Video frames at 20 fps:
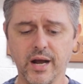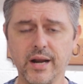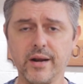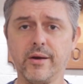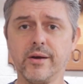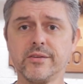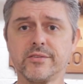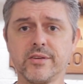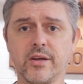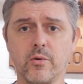I
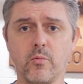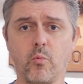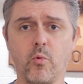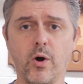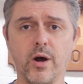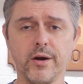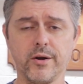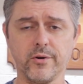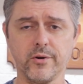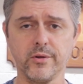know I said
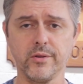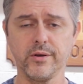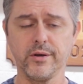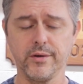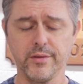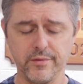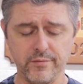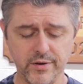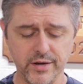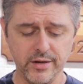1
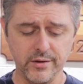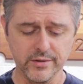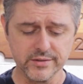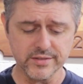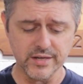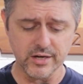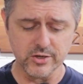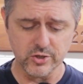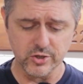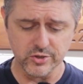earlier in the video,
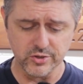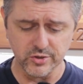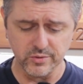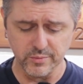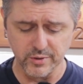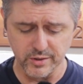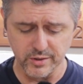it's actually 2